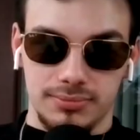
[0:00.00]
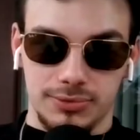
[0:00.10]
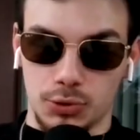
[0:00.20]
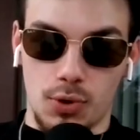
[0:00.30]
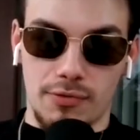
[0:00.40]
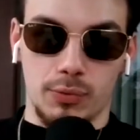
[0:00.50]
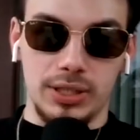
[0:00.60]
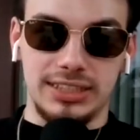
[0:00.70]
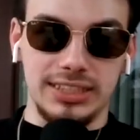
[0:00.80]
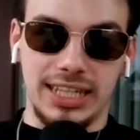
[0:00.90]
So whoever
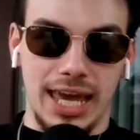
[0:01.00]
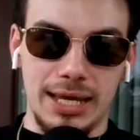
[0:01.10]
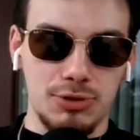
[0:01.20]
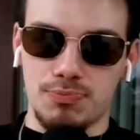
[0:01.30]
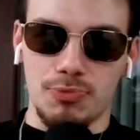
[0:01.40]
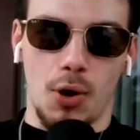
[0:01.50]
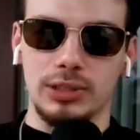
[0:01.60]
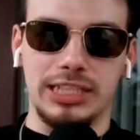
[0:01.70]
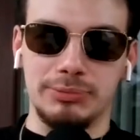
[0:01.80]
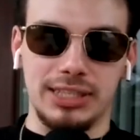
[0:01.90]
wins these games always
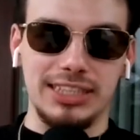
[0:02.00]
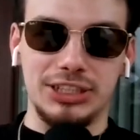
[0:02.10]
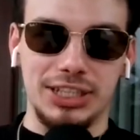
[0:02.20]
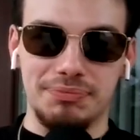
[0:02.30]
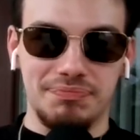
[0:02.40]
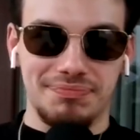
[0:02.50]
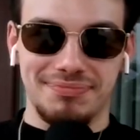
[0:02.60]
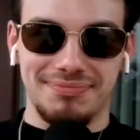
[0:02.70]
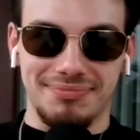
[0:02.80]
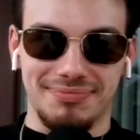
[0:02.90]
keeps a clean sheet,
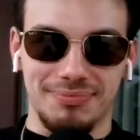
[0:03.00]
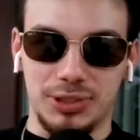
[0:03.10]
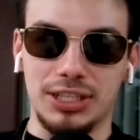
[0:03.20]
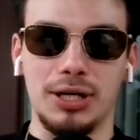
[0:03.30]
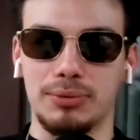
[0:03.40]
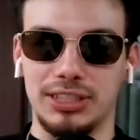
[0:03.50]
which I thought was